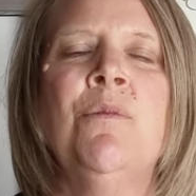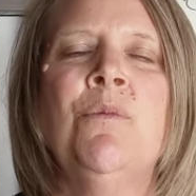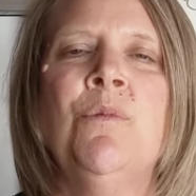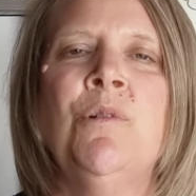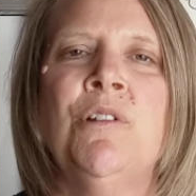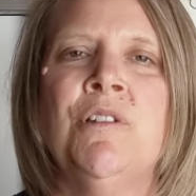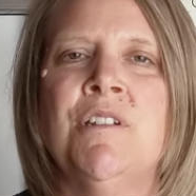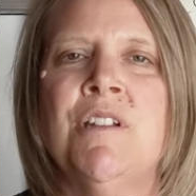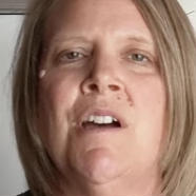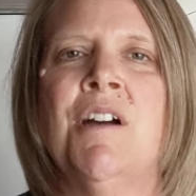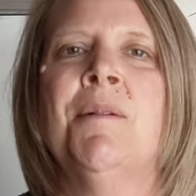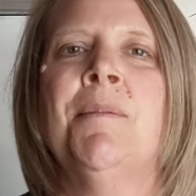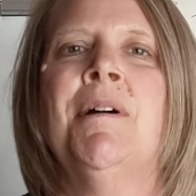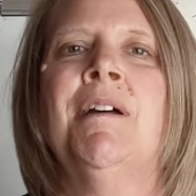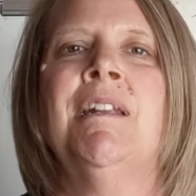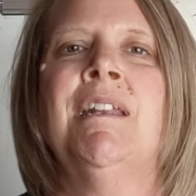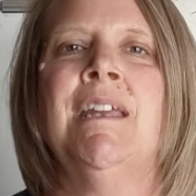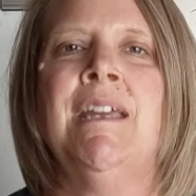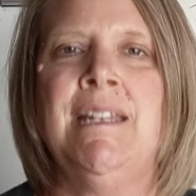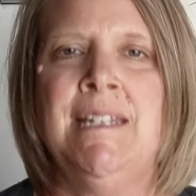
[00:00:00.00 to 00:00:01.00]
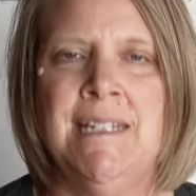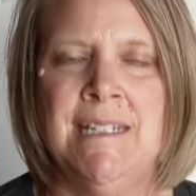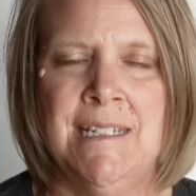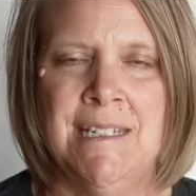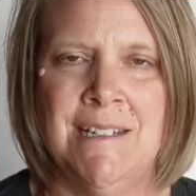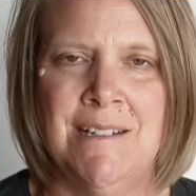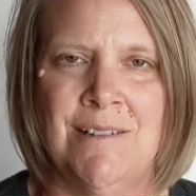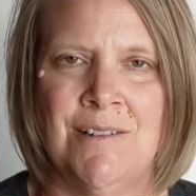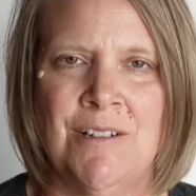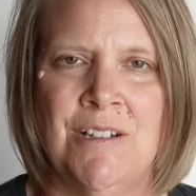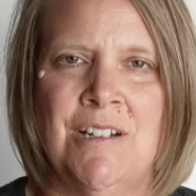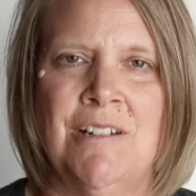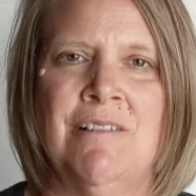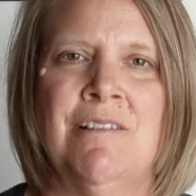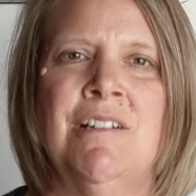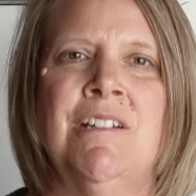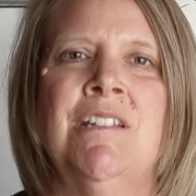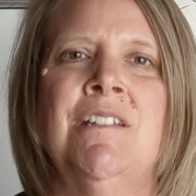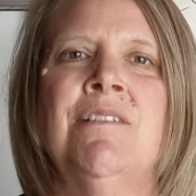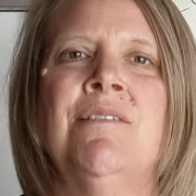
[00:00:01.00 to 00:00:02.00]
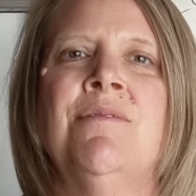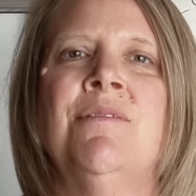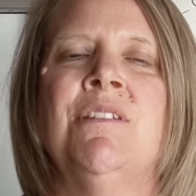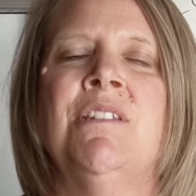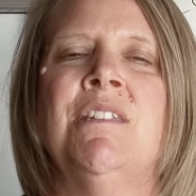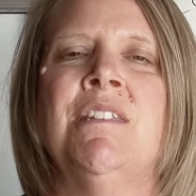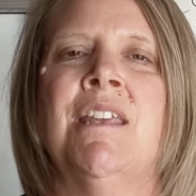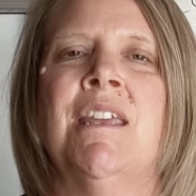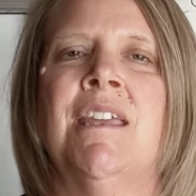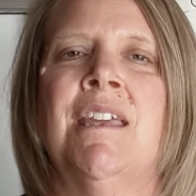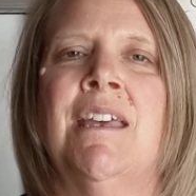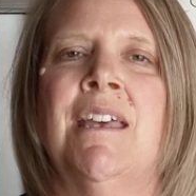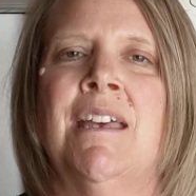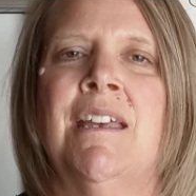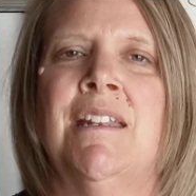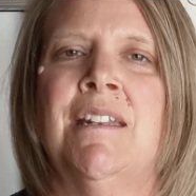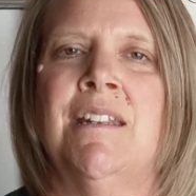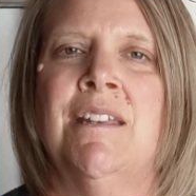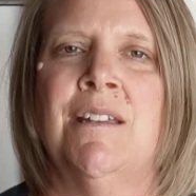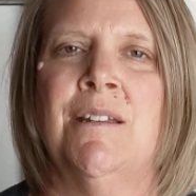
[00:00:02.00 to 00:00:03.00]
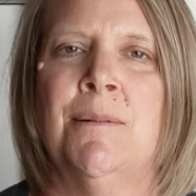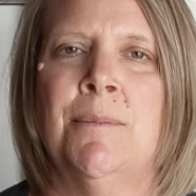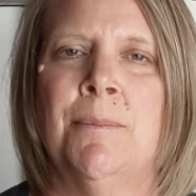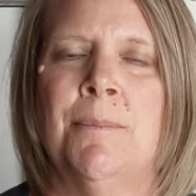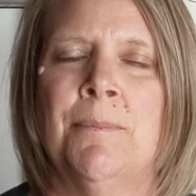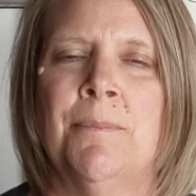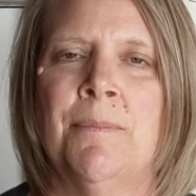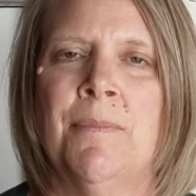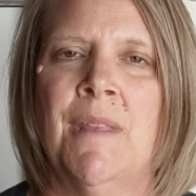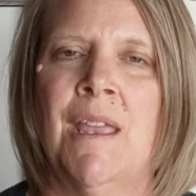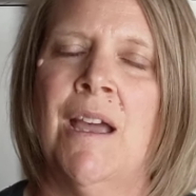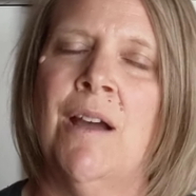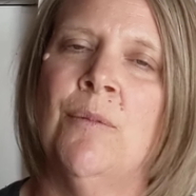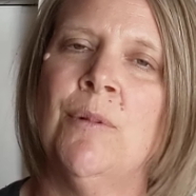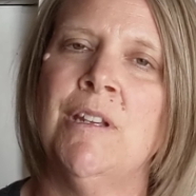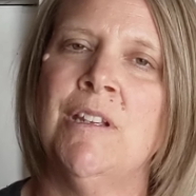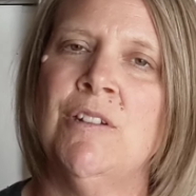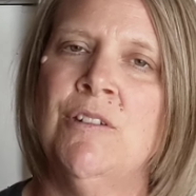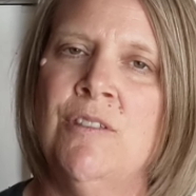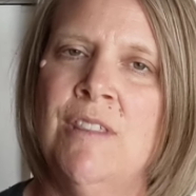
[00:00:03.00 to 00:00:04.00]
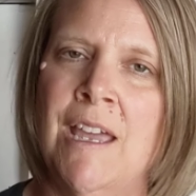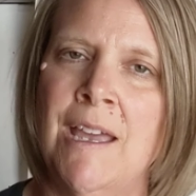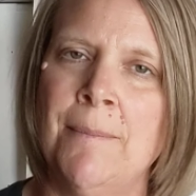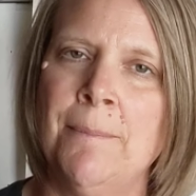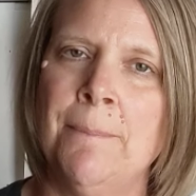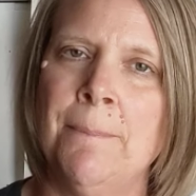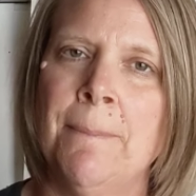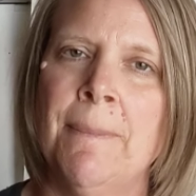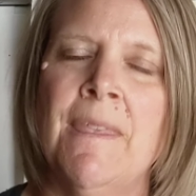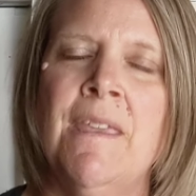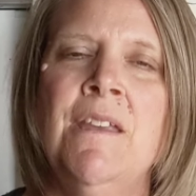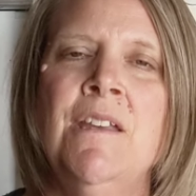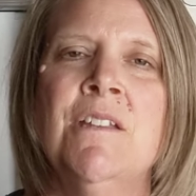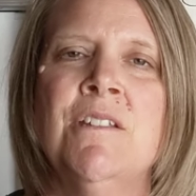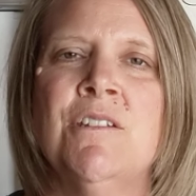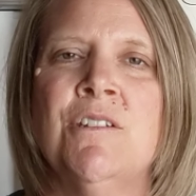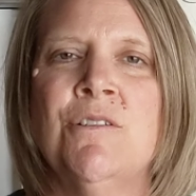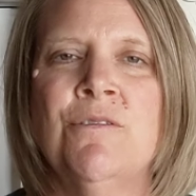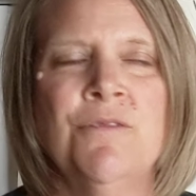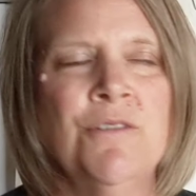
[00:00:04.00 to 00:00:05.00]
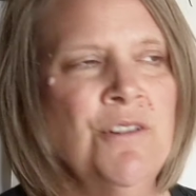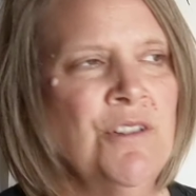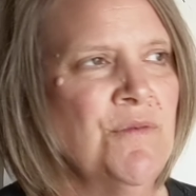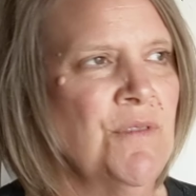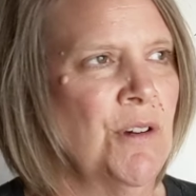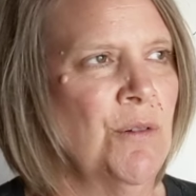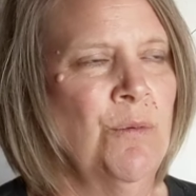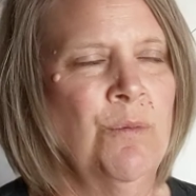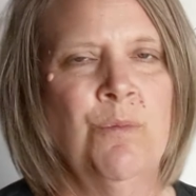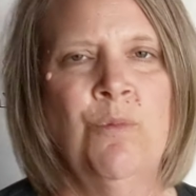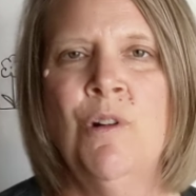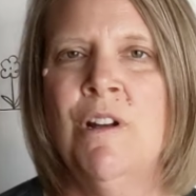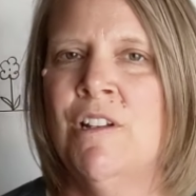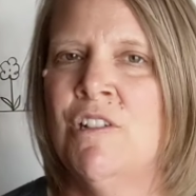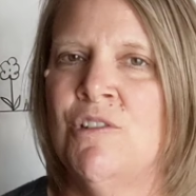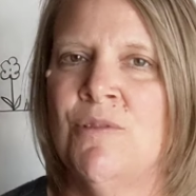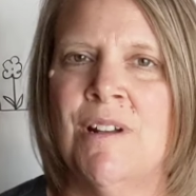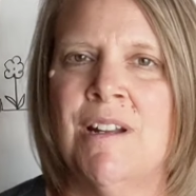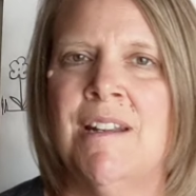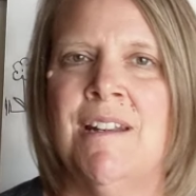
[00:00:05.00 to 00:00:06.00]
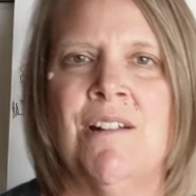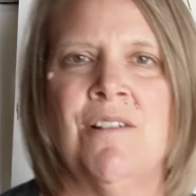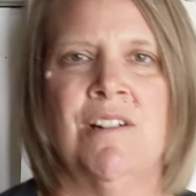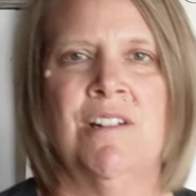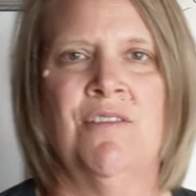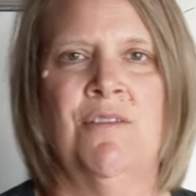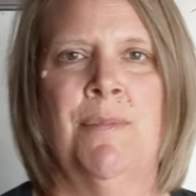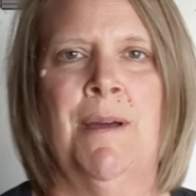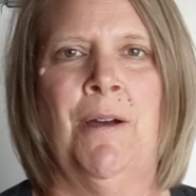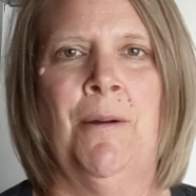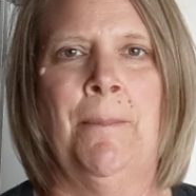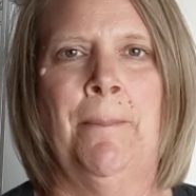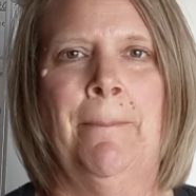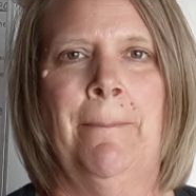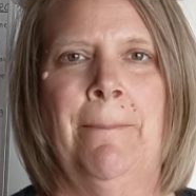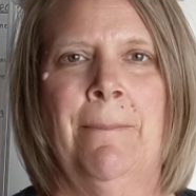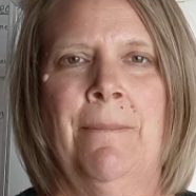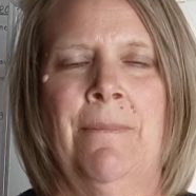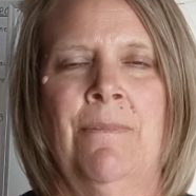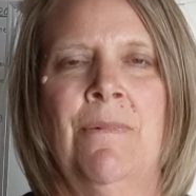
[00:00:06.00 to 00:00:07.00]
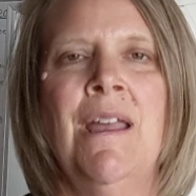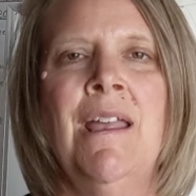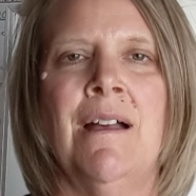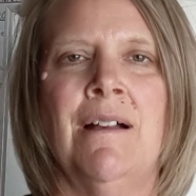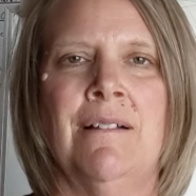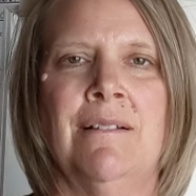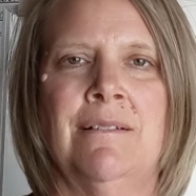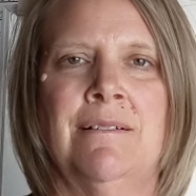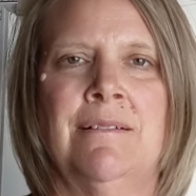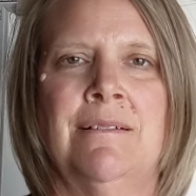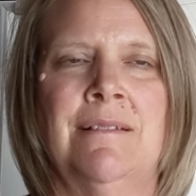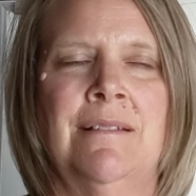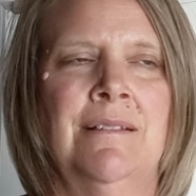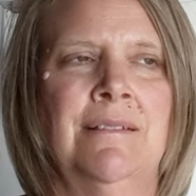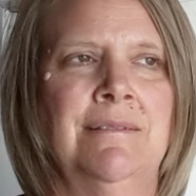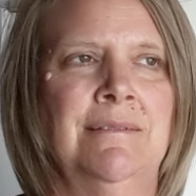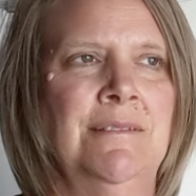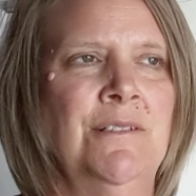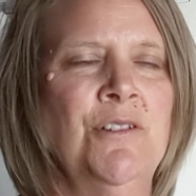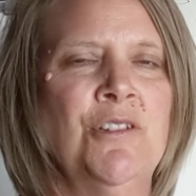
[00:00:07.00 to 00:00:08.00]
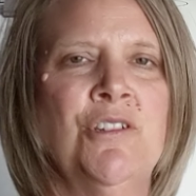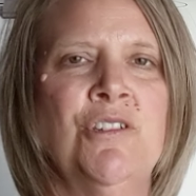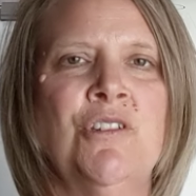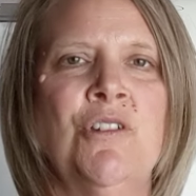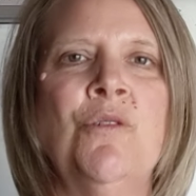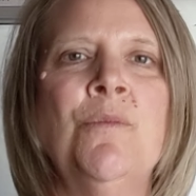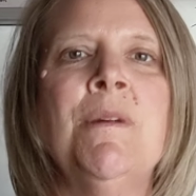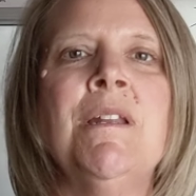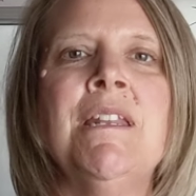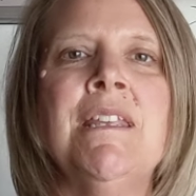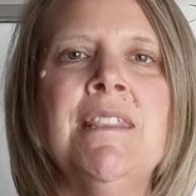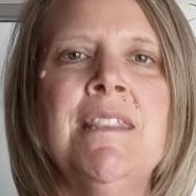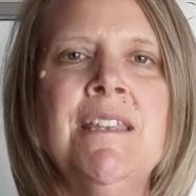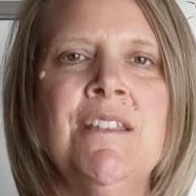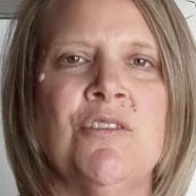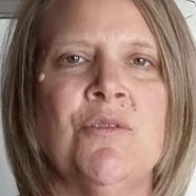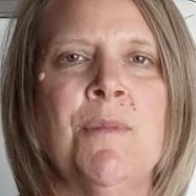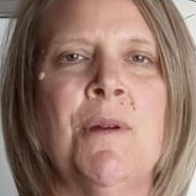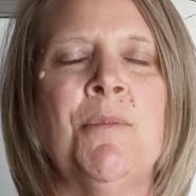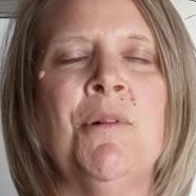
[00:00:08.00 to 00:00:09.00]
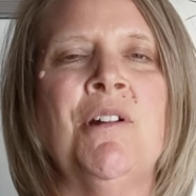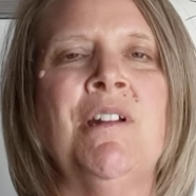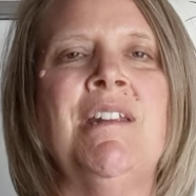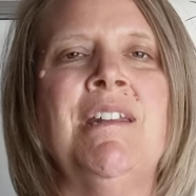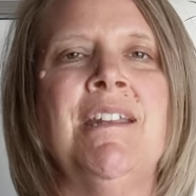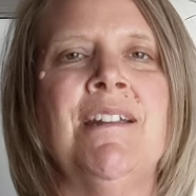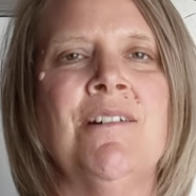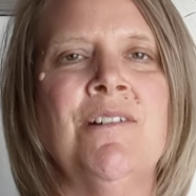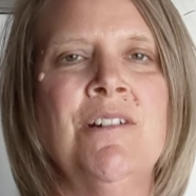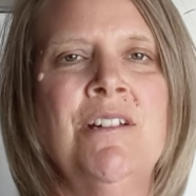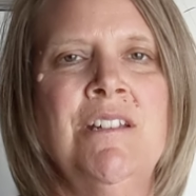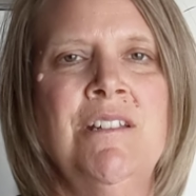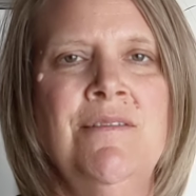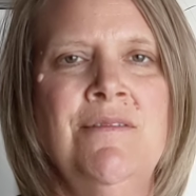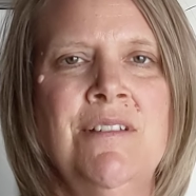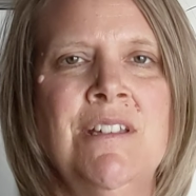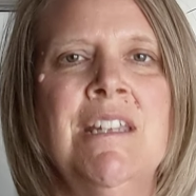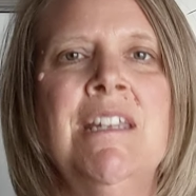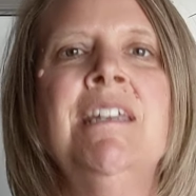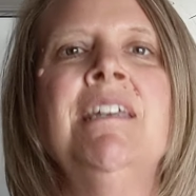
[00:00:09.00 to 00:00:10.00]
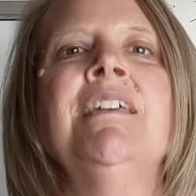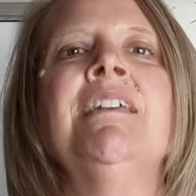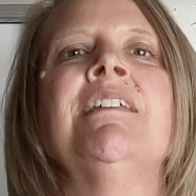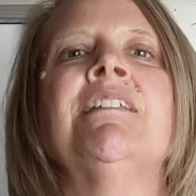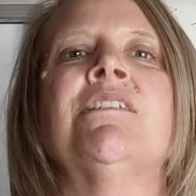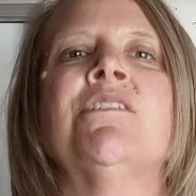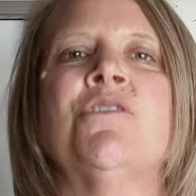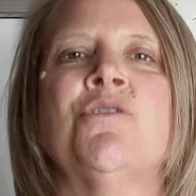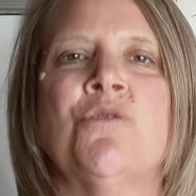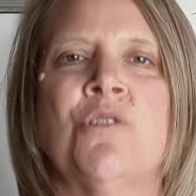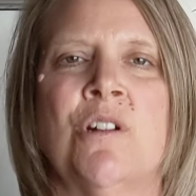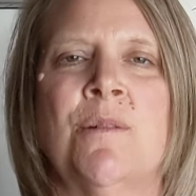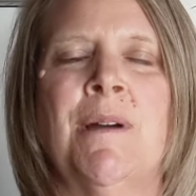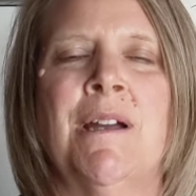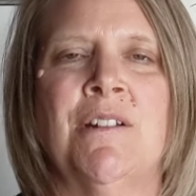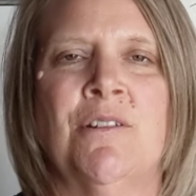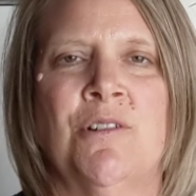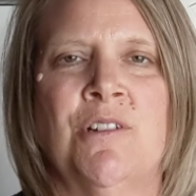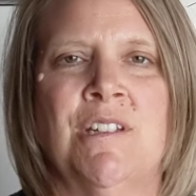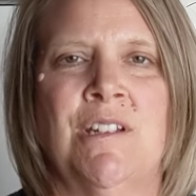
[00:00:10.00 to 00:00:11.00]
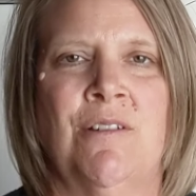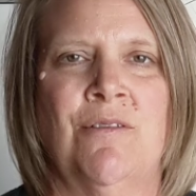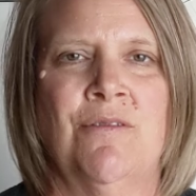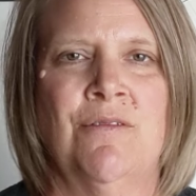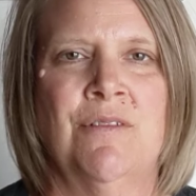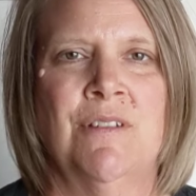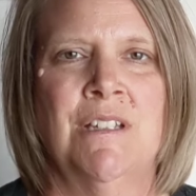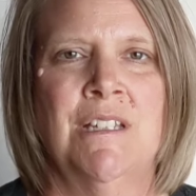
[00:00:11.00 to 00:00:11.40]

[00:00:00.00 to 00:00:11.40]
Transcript: we'll talk about editing our narratives and how we can do that. So first of all, what could you write a narrative about? Well, there's so many things. Remember, a narrative is a story about yourself.